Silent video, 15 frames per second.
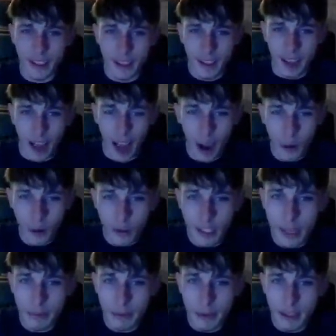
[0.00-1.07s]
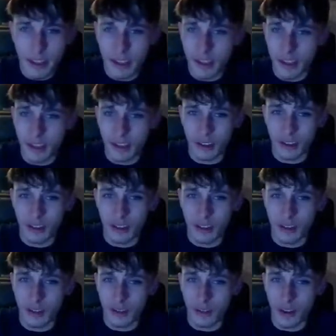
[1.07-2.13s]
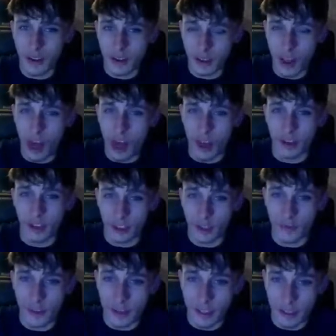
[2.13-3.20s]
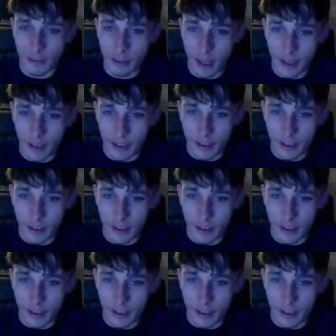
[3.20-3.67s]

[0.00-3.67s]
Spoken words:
how has he beat the defending player?